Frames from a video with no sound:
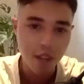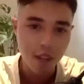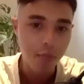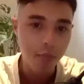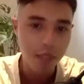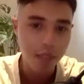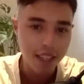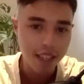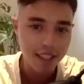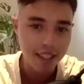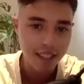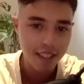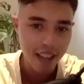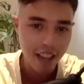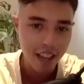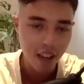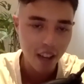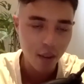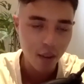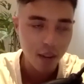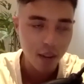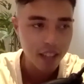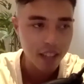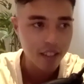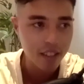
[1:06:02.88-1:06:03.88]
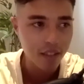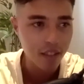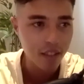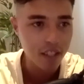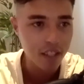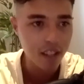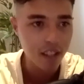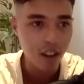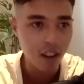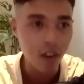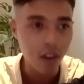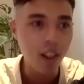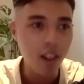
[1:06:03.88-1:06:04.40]
biggest takeaways of this
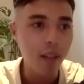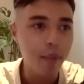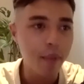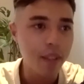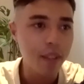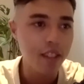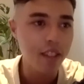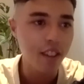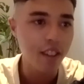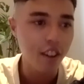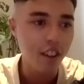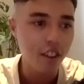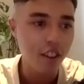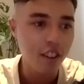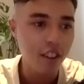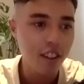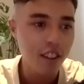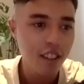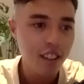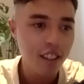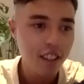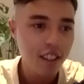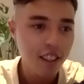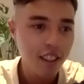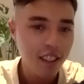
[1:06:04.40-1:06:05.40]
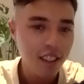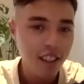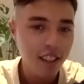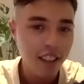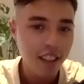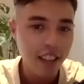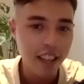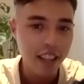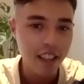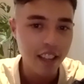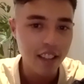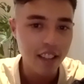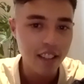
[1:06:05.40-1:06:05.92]
whole episode,
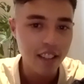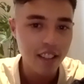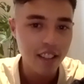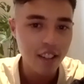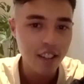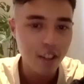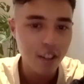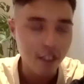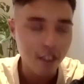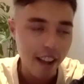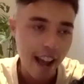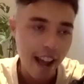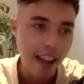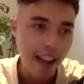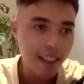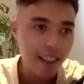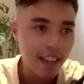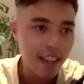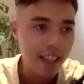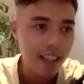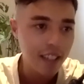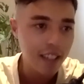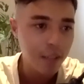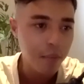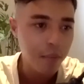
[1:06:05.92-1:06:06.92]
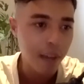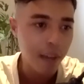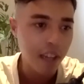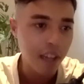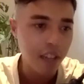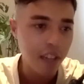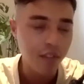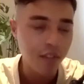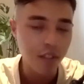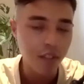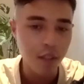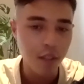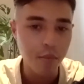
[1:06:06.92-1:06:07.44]
is create that
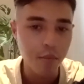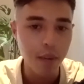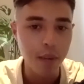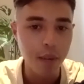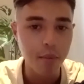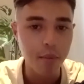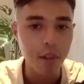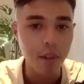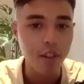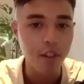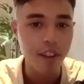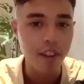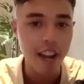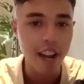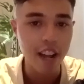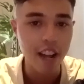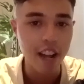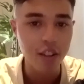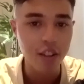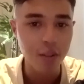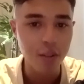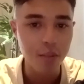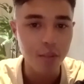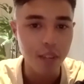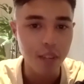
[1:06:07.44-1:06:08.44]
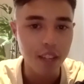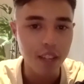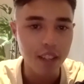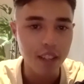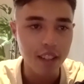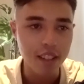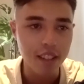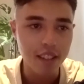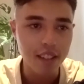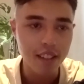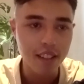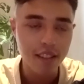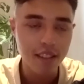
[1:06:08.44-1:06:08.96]
space for the people around you,
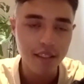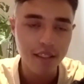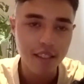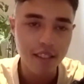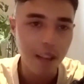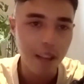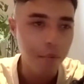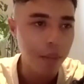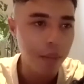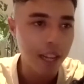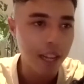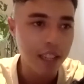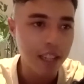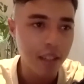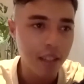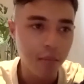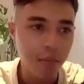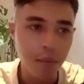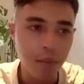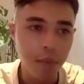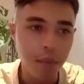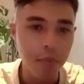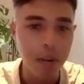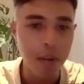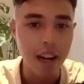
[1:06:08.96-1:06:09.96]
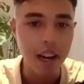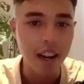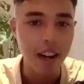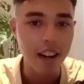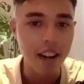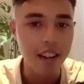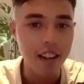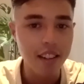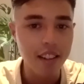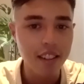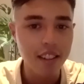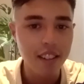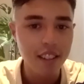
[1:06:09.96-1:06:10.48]
because that plays a big
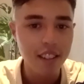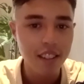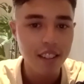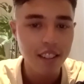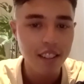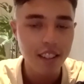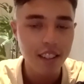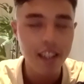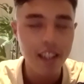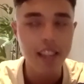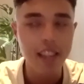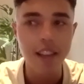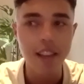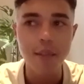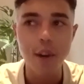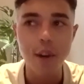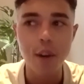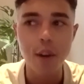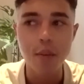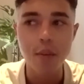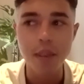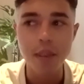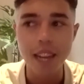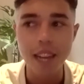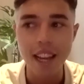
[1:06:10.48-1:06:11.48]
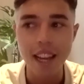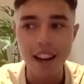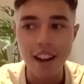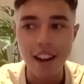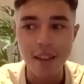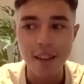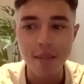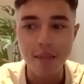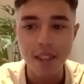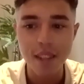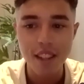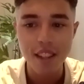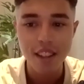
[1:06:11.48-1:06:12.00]
part in them opening
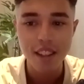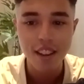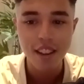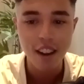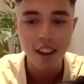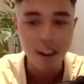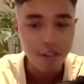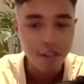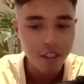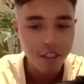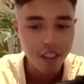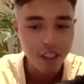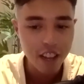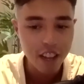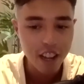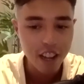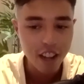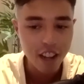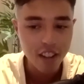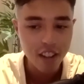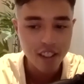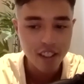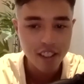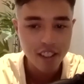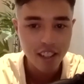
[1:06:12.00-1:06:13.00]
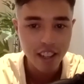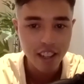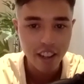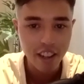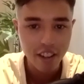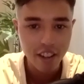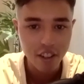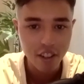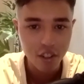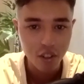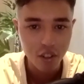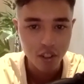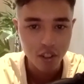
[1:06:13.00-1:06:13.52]
up. I feel like I could sit here
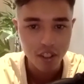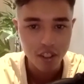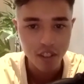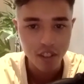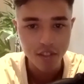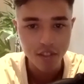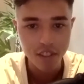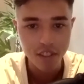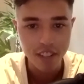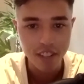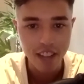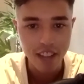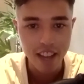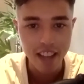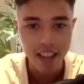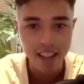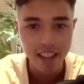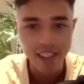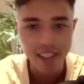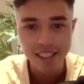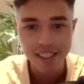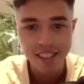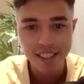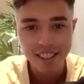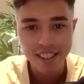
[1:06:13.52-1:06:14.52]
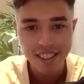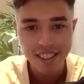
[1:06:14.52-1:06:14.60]
and talk to you for days,